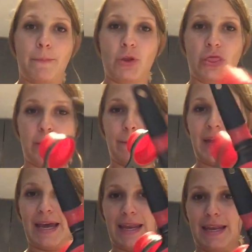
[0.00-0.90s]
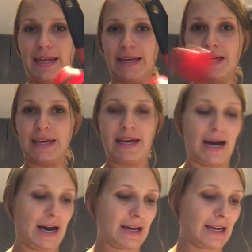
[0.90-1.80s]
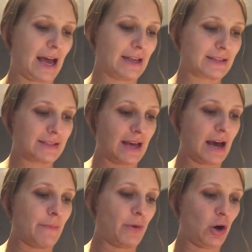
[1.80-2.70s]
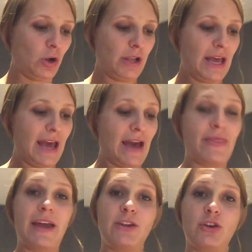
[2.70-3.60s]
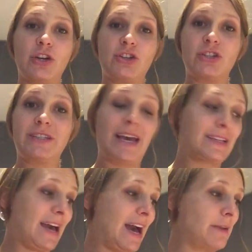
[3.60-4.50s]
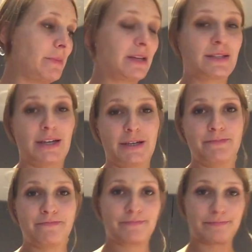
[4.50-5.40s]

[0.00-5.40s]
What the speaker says: Put them in the glass bowl, and then you're gonna just take the hand mixer